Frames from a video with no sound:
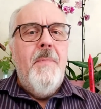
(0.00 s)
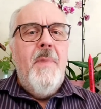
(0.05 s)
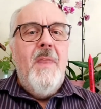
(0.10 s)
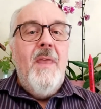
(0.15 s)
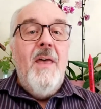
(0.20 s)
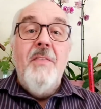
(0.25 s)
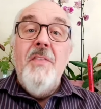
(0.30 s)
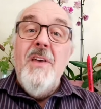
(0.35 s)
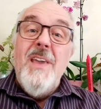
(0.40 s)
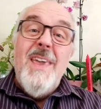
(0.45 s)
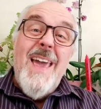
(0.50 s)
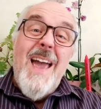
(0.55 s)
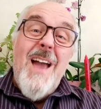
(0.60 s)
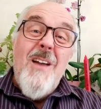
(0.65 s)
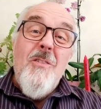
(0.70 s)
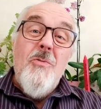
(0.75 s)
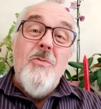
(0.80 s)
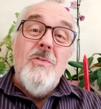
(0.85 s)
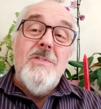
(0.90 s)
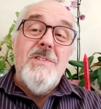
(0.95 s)
And the
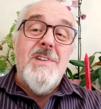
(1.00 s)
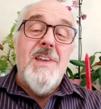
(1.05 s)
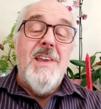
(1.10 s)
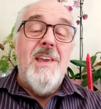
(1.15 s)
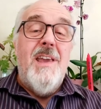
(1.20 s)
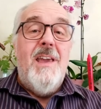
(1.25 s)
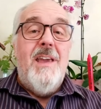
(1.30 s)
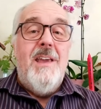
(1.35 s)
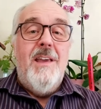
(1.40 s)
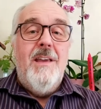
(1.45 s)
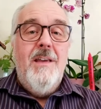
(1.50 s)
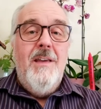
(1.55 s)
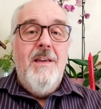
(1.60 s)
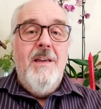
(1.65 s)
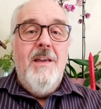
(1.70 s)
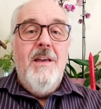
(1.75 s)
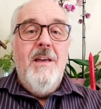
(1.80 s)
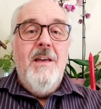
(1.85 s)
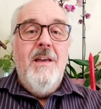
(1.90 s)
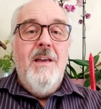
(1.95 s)
carol singing,
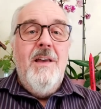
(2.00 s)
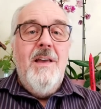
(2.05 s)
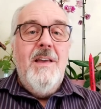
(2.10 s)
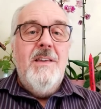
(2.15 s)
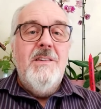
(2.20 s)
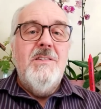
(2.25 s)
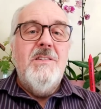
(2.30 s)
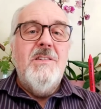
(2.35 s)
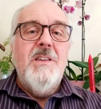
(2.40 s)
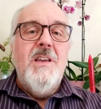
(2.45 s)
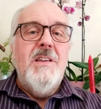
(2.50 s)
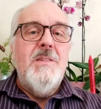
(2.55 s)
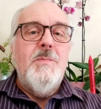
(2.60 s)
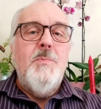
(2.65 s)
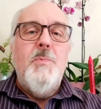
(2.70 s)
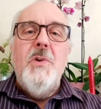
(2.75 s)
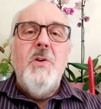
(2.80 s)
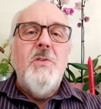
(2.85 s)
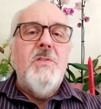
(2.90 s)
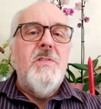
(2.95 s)
as
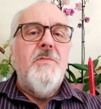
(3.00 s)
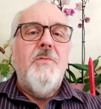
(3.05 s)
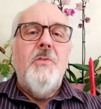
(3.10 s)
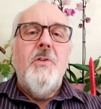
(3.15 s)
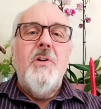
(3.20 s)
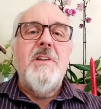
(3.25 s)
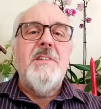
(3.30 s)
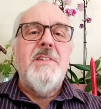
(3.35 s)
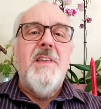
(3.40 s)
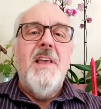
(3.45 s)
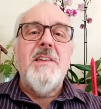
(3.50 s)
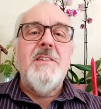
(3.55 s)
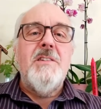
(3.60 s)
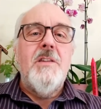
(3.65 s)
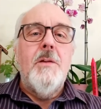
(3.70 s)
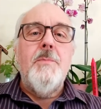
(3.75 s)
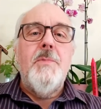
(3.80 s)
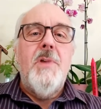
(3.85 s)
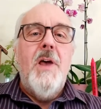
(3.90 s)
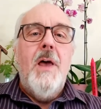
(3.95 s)
beautiful as that
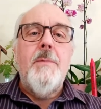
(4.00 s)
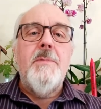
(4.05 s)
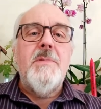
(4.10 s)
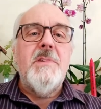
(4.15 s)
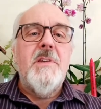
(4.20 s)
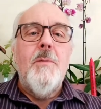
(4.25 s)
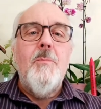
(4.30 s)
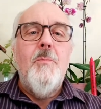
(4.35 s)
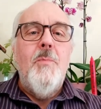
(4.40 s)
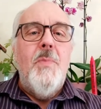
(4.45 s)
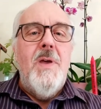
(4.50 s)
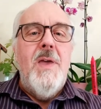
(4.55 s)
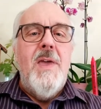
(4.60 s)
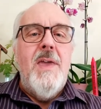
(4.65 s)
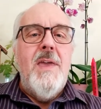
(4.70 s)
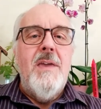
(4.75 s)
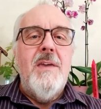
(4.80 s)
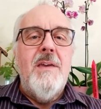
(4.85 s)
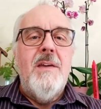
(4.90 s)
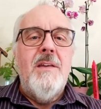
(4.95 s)
sometimes can
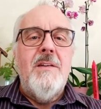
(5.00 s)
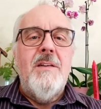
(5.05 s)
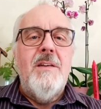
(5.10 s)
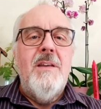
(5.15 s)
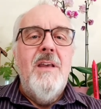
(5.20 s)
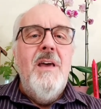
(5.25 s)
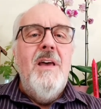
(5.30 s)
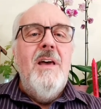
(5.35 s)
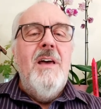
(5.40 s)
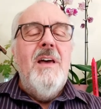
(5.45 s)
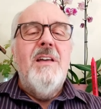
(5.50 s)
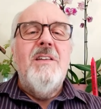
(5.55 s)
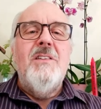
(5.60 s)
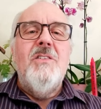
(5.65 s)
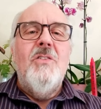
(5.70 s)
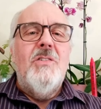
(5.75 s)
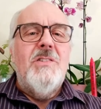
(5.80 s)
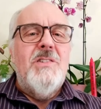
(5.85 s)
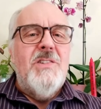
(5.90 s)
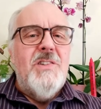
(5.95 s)
be, and
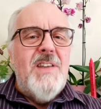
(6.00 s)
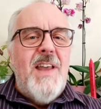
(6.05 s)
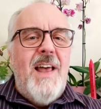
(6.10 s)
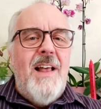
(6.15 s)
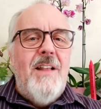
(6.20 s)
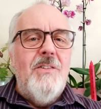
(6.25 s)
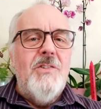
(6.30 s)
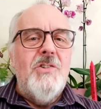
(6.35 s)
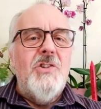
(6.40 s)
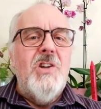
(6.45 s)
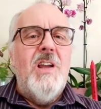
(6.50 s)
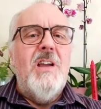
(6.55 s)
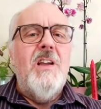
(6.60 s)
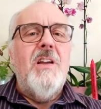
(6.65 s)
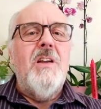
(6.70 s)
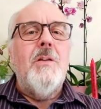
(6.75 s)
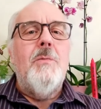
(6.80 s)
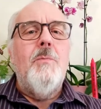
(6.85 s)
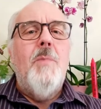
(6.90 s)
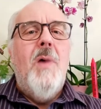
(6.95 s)
nostalgic
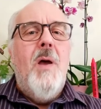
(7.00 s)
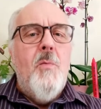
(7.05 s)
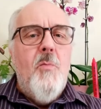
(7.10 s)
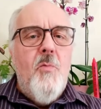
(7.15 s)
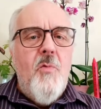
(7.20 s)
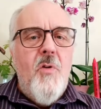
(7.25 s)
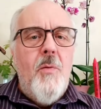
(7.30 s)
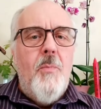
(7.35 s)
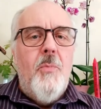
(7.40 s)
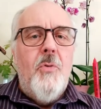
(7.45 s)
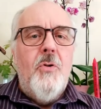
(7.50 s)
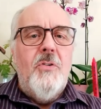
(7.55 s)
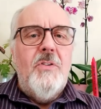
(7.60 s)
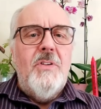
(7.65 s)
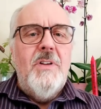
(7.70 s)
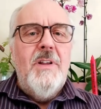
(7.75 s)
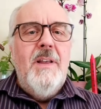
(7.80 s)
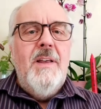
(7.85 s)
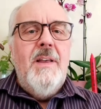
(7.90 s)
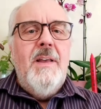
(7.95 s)
and
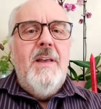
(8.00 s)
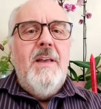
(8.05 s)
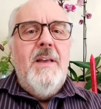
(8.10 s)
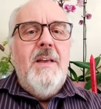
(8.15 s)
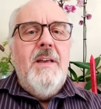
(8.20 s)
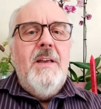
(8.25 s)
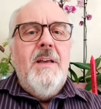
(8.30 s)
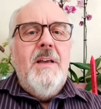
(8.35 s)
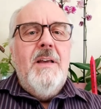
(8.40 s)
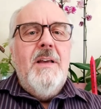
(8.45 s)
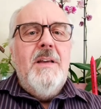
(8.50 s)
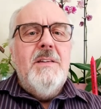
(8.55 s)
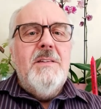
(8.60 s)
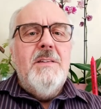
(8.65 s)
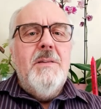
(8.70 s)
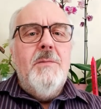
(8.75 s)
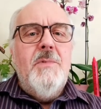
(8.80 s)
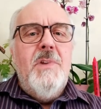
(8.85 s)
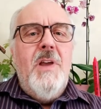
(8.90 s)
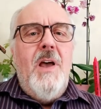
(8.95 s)
memorable.
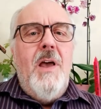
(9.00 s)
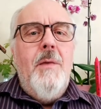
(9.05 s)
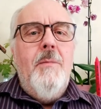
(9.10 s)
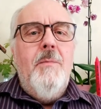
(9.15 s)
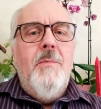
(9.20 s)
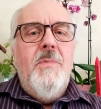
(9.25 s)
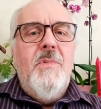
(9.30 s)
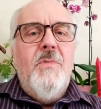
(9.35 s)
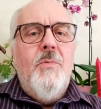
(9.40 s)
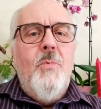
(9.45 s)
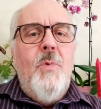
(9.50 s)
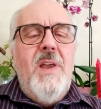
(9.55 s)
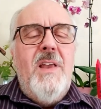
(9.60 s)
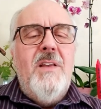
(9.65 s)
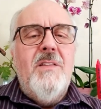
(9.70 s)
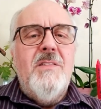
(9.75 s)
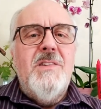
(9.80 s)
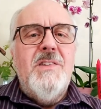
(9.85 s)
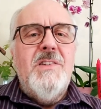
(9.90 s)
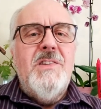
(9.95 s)
Sometimes we
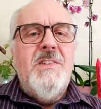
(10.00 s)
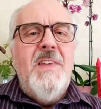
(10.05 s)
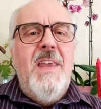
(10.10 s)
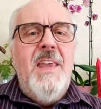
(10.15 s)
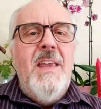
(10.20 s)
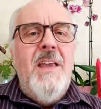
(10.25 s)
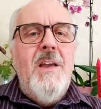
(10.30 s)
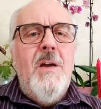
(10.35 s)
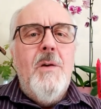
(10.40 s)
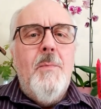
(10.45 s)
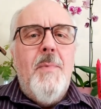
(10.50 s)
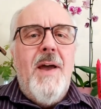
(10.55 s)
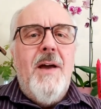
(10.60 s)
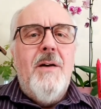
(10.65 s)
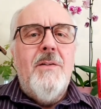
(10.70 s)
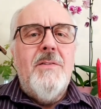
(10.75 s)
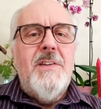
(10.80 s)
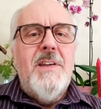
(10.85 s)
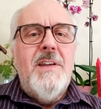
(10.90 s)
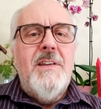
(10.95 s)
can sing
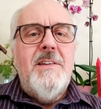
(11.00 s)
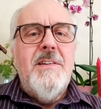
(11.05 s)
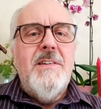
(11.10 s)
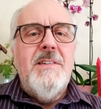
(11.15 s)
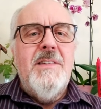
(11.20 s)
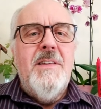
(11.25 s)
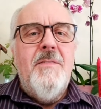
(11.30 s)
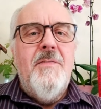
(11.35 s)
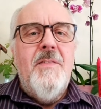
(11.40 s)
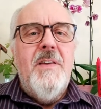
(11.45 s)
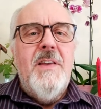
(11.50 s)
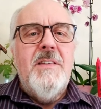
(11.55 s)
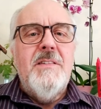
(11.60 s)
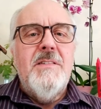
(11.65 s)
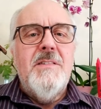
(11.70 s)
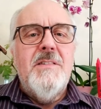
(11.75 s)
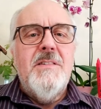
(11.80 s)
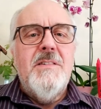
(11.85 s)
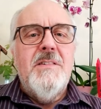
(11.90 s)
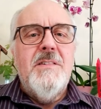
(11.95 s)
about it as if
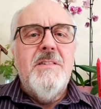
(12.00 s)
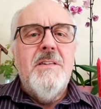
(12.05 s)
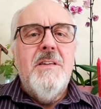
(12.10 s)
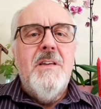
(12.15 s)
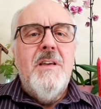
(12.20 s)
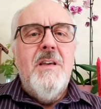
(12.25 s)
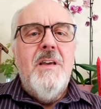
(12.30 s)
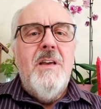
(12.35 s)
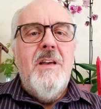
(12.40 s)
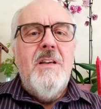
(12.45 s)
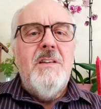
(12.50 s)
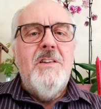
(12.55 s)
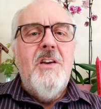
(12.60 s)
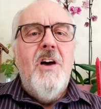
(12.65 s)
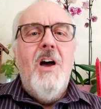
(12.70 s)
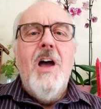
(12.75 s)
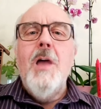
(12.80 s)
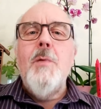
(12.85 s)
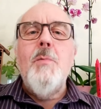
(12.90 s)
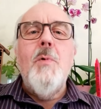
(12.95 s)
it's a
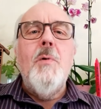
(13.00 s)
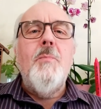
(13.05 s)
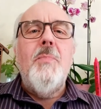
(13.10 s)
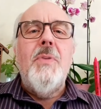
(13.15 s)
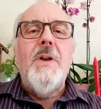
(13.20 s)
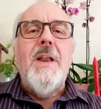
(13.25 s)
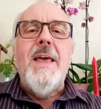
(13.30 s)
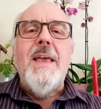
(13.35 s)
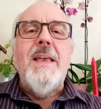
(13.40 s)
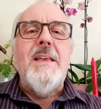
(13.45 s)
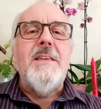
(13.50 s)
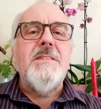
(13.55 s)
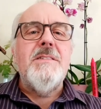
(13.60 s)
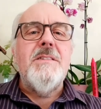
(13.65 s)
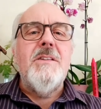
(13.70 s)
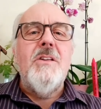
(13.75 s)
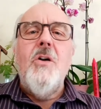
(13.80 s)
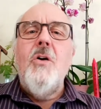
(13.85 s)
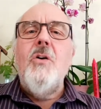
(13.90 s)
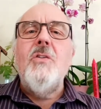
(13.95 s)
time and place
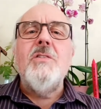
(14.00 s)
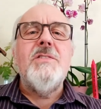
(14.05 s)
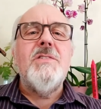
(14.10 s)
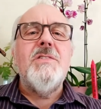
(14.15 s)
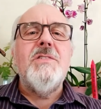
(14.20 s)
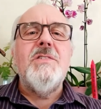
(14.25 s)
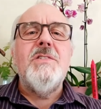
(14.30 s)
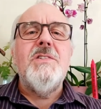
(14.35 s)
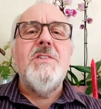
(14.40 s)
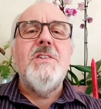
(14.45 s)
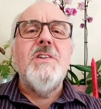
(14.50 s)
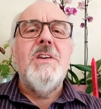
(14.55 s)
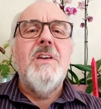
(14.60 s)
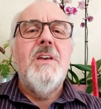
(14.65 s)
lost